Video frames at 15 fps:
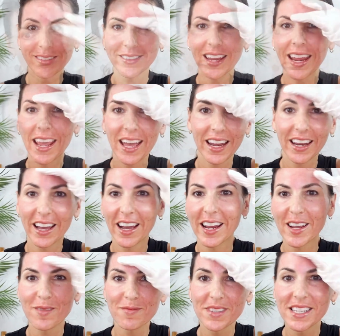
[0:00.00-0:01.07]
And I
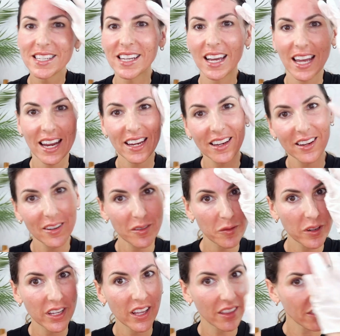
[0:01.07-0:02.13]
am done
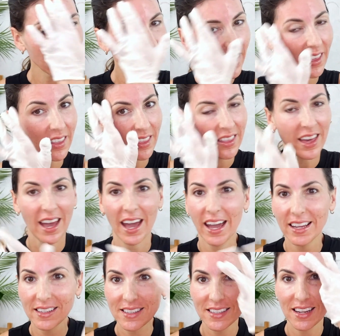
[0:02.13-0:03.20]
with
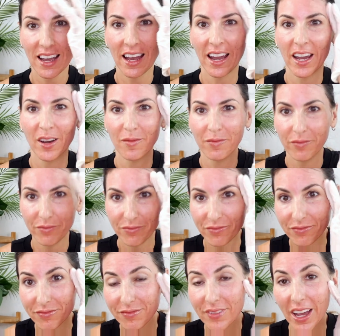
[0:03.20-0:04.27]
that.
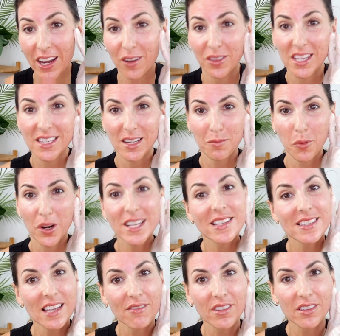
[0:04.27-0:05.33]
I only did
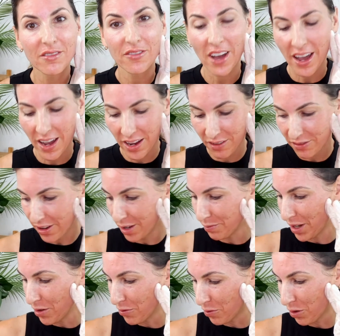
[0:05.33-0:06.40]
0.75 on
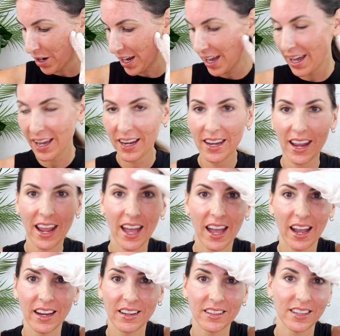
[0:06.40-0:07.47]
my forehead,
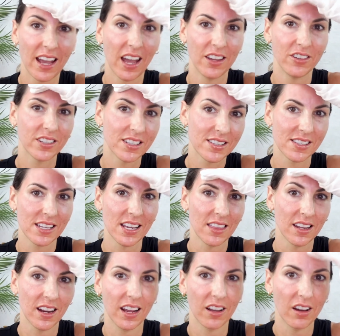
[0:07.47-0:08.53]
and yeah, you can see
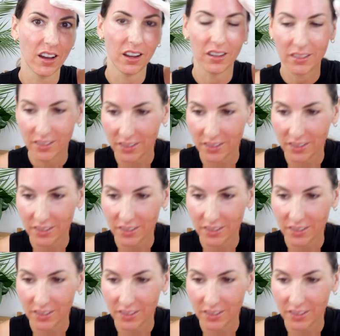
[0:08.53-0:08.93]
that I got